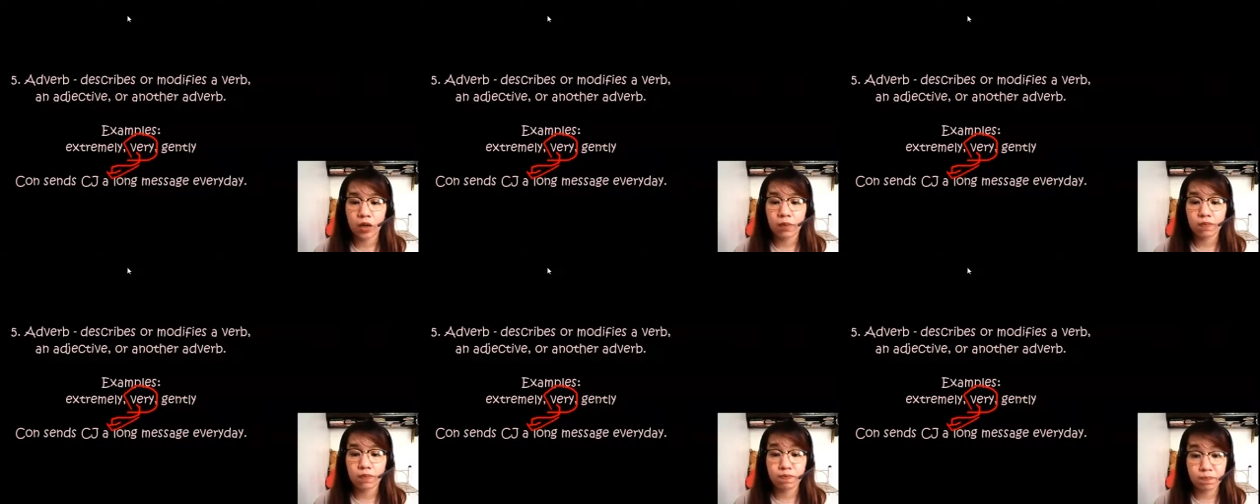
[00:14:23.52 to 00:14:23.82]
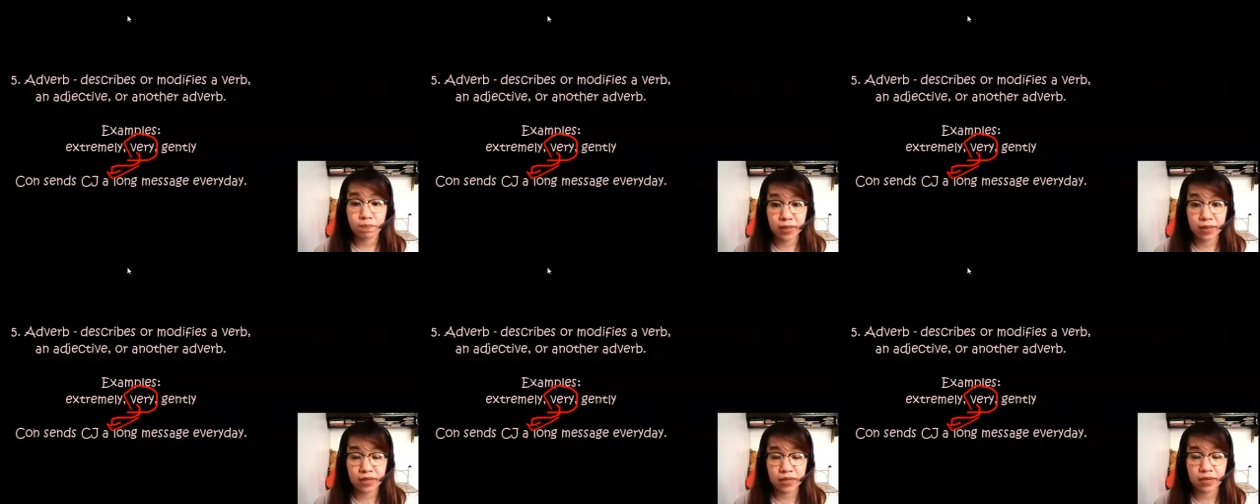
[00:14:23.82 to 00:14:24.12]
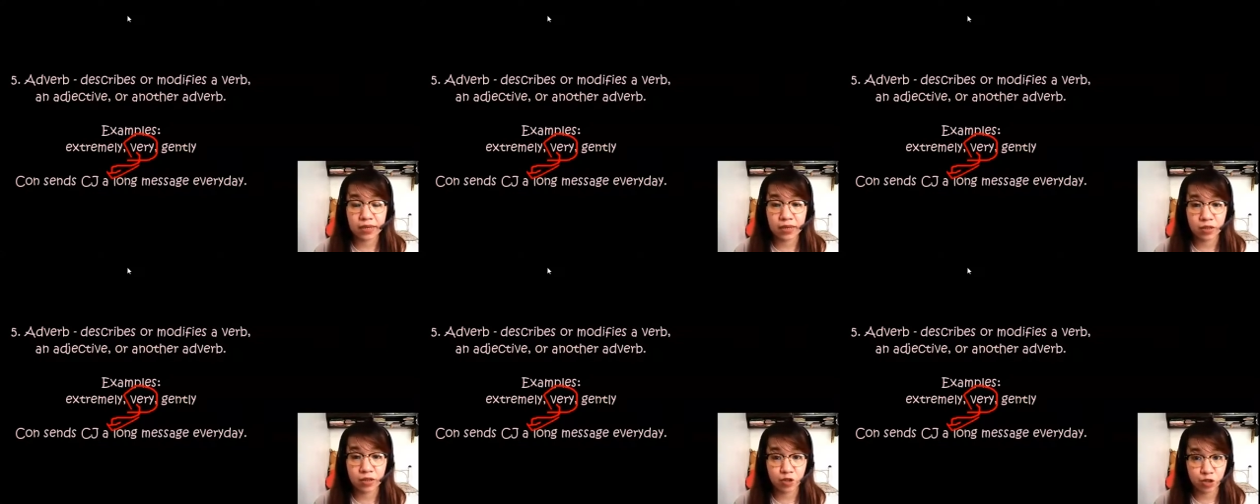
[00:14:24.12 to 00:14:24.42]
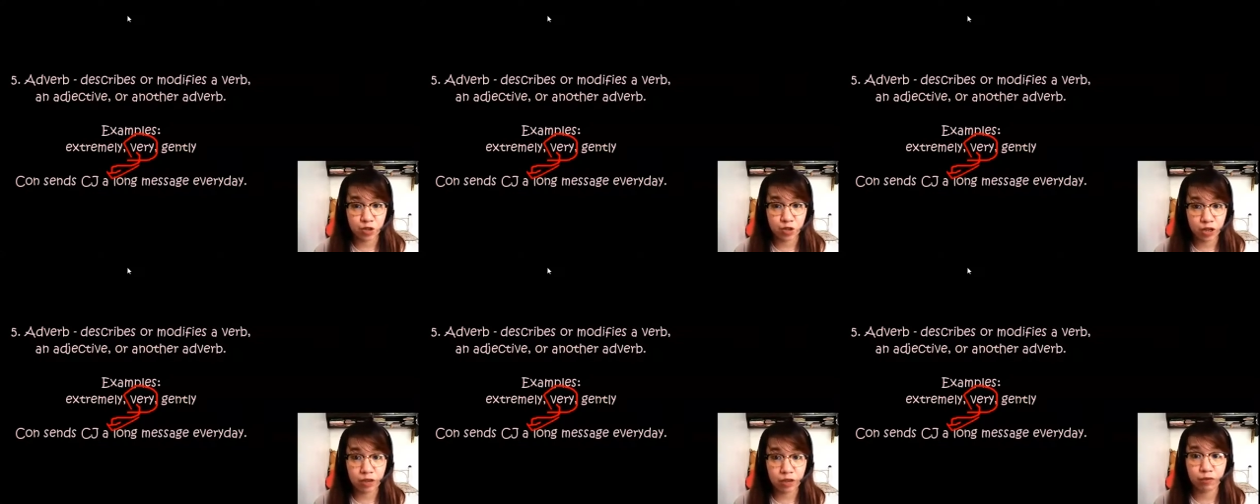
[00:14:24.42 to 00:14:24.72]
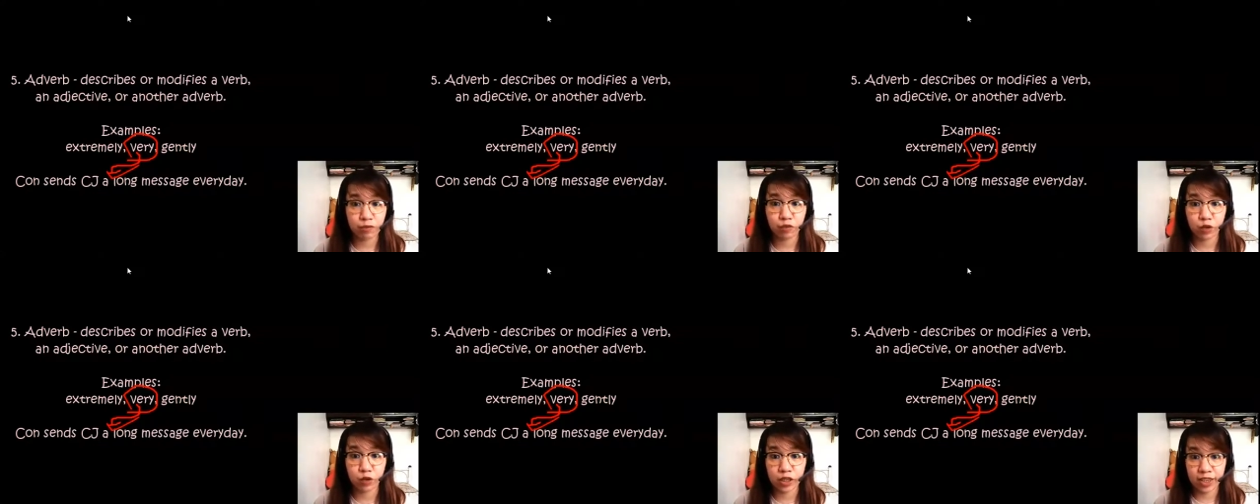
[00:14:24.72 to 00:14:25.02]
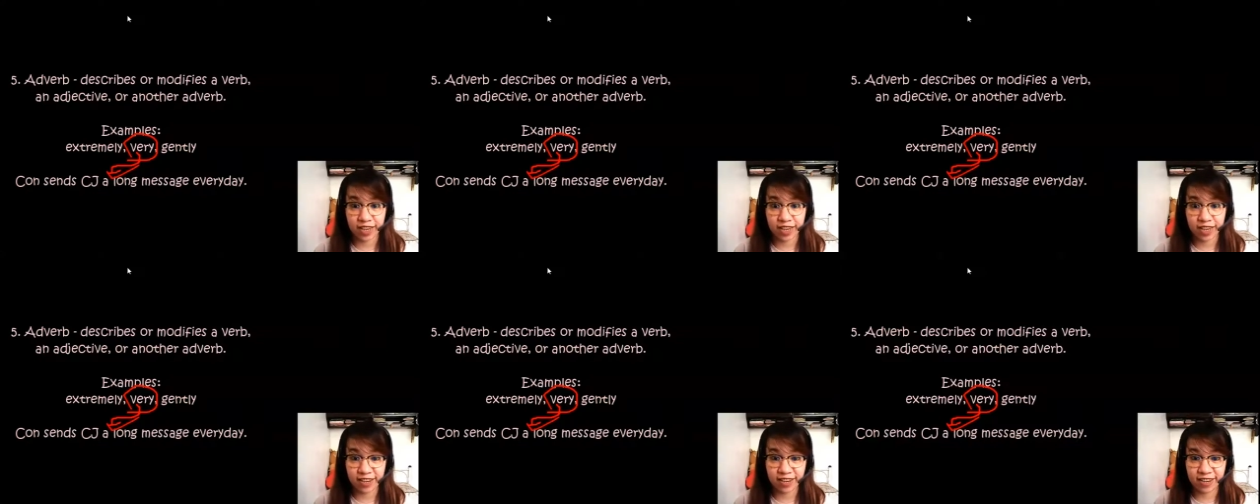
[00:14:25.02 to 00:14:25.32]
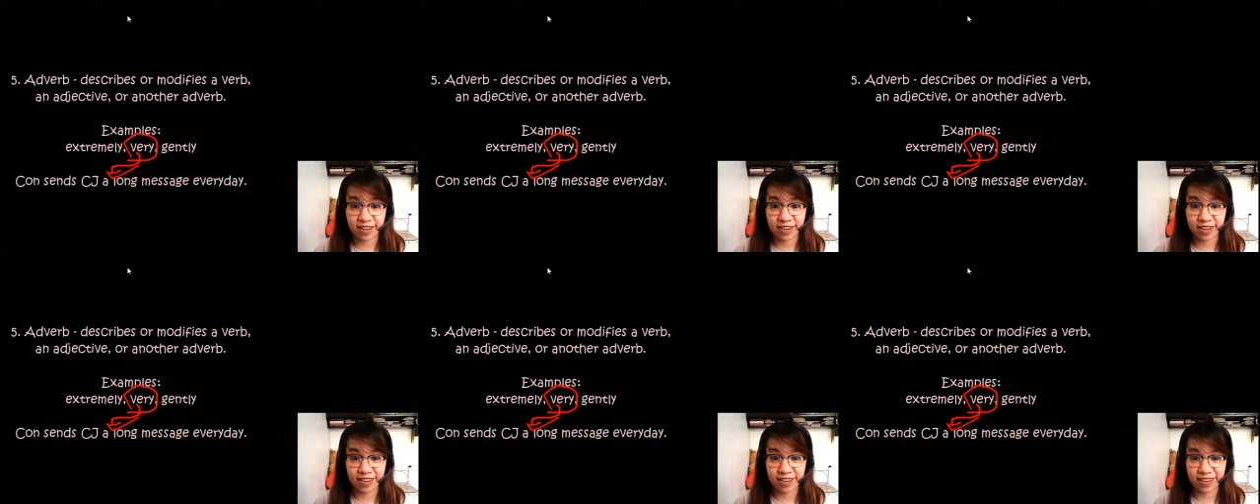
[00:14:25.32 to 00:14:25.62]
message every day.